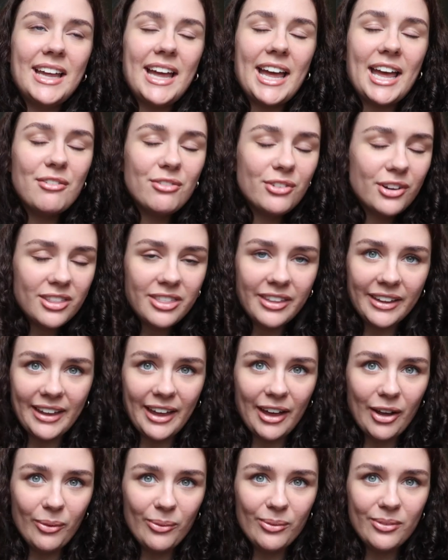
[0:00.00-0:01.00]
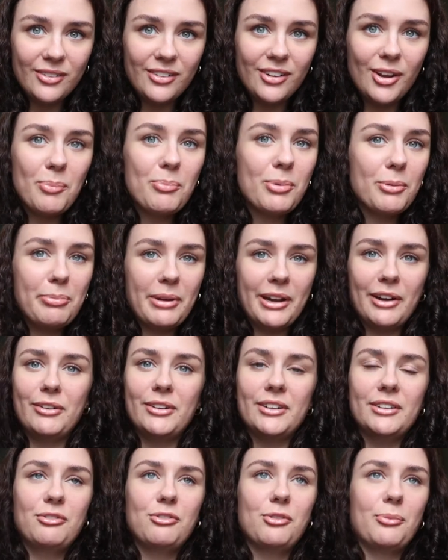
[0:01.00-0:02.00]
everything out, not prepare
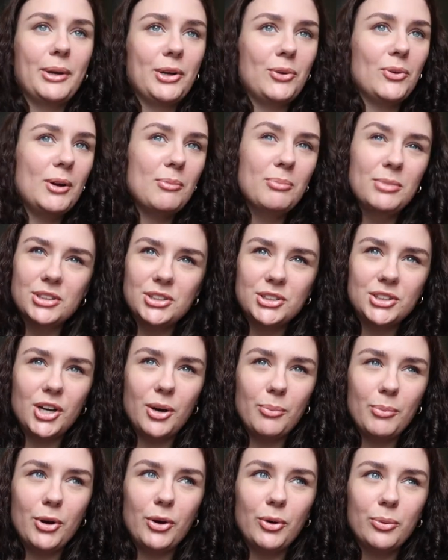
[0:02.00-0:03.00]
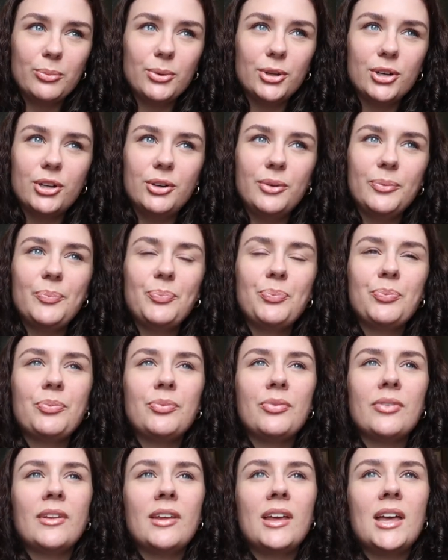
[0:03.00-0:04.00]
it for my grandpa to come home, you know?
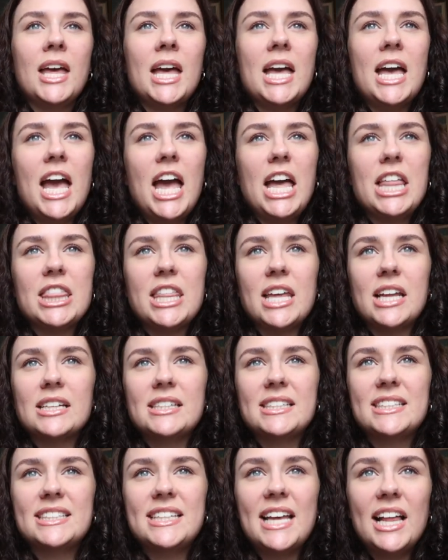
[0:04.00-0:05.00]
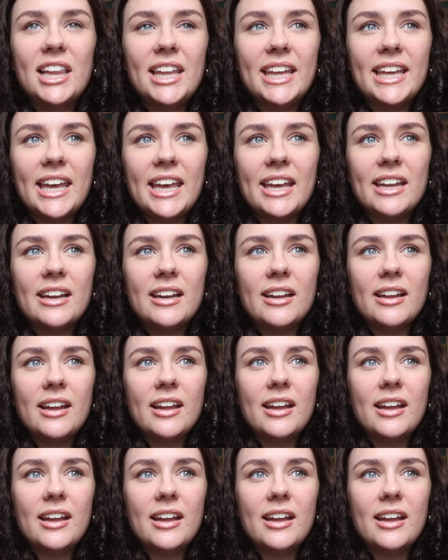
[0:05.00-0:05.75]
And then selling it,